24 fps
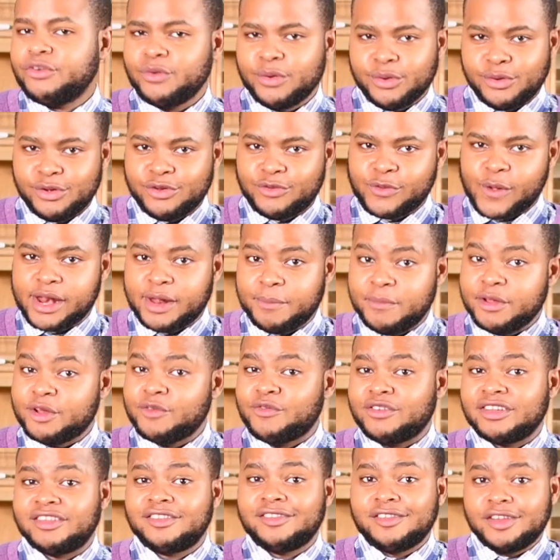we're going to add a bit of
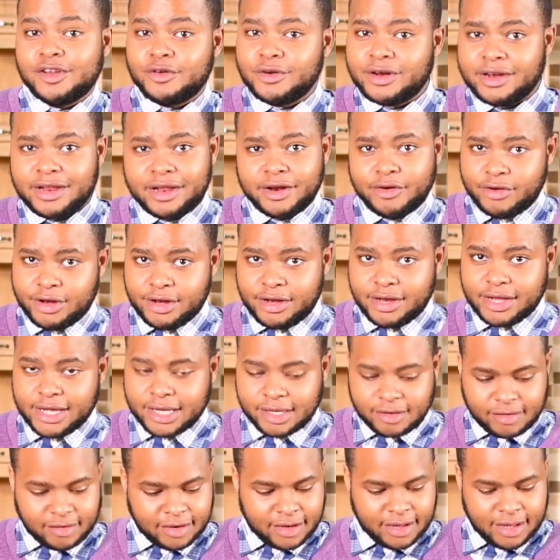a secret
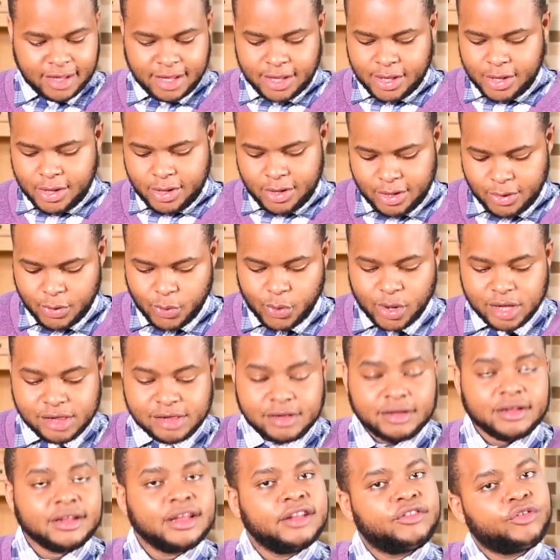ingredient.
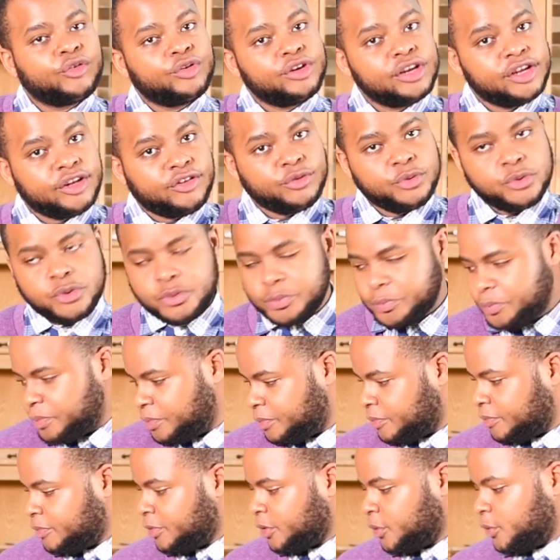Well, it's only two.
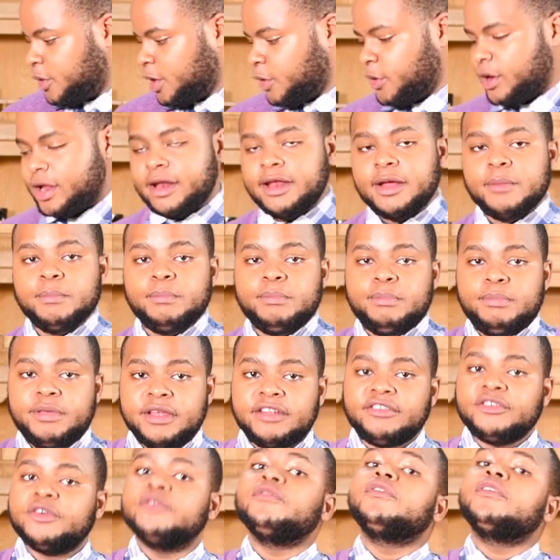We're going to add a
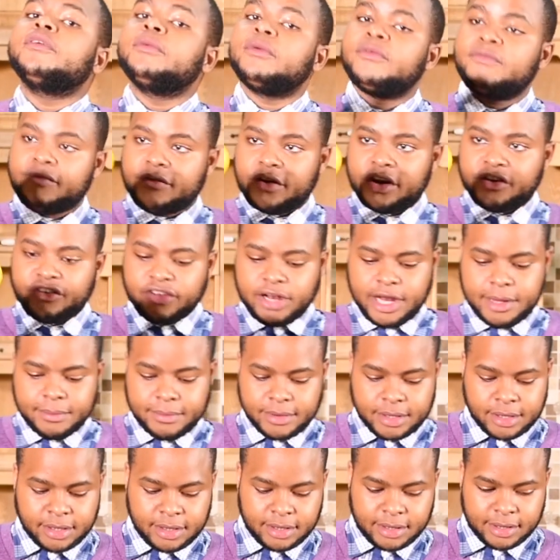bit of fresh
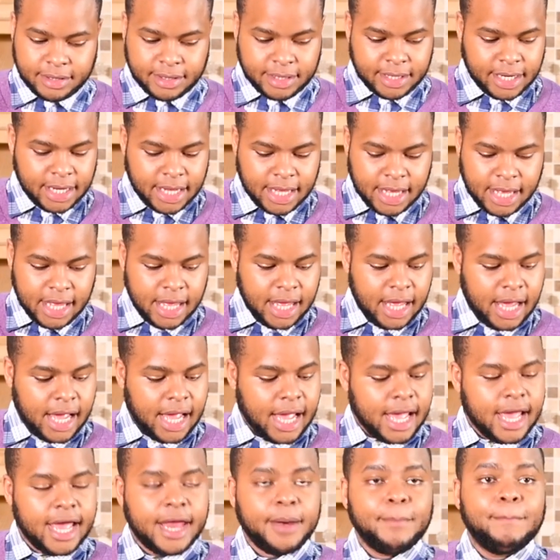lemon
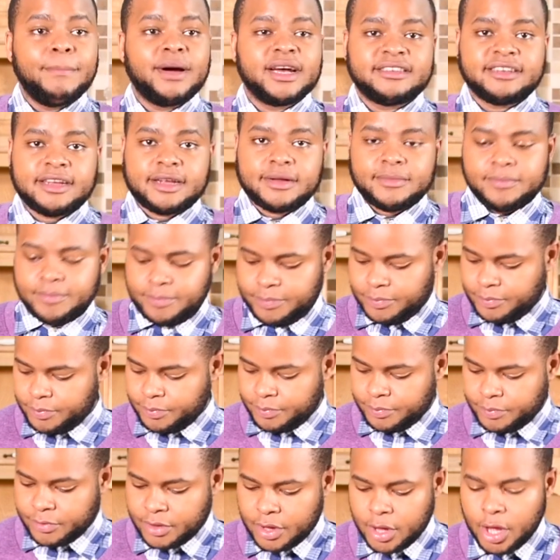and butter.
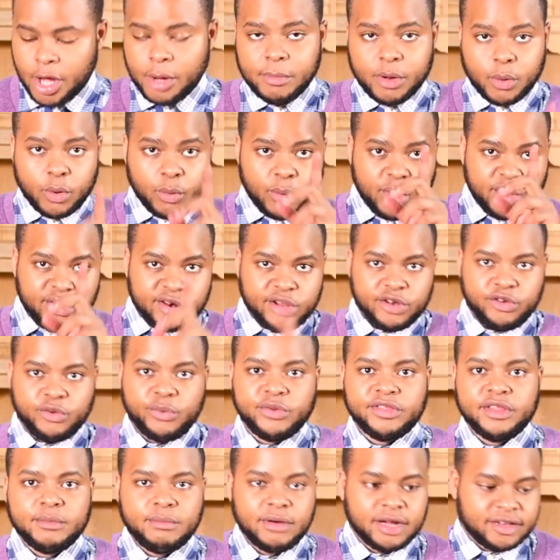But what we're going to do
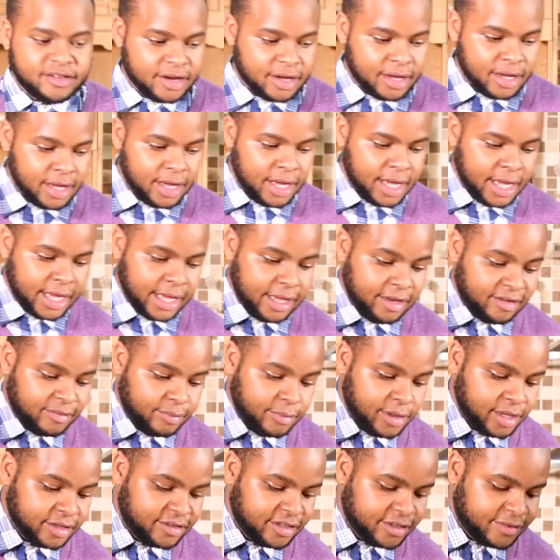with the butter is
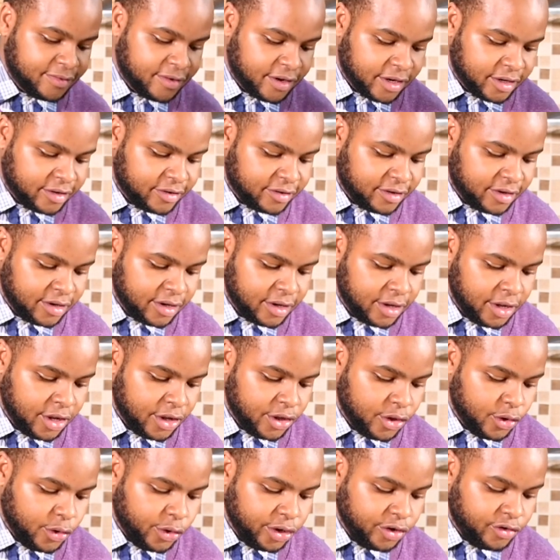melt it first.
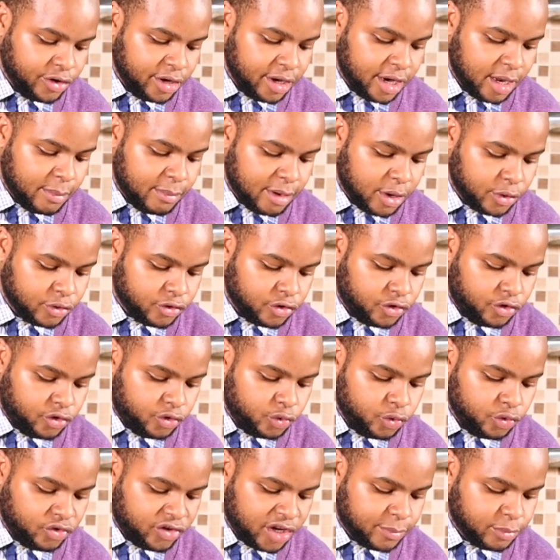You're going to need about
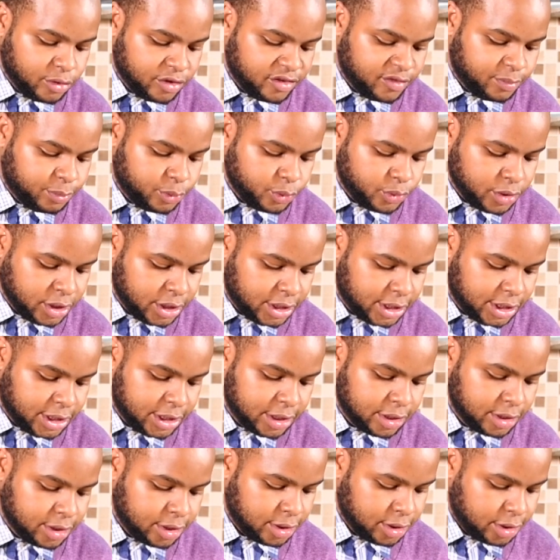2 tablespoons
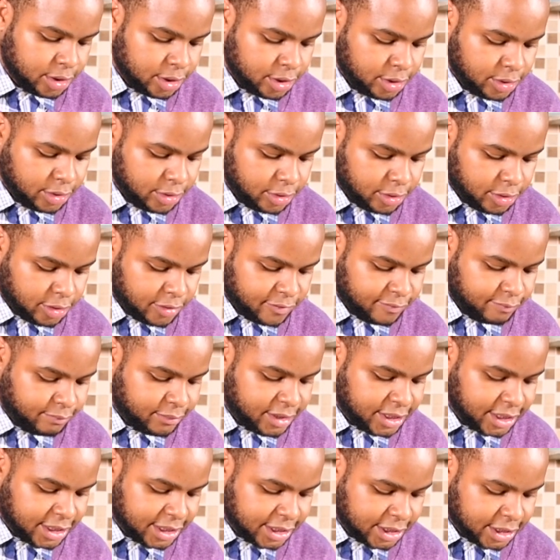of
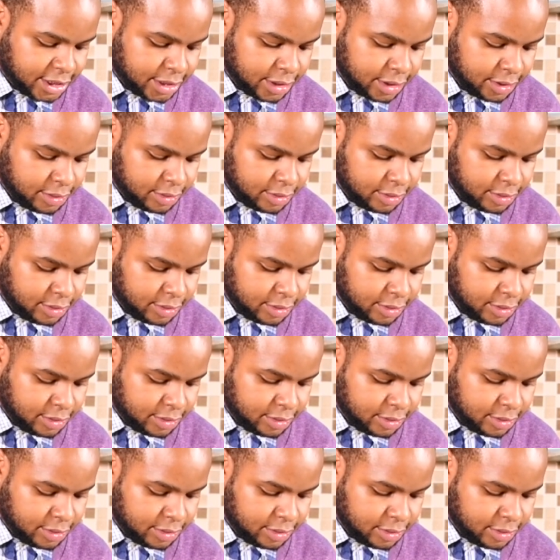butter.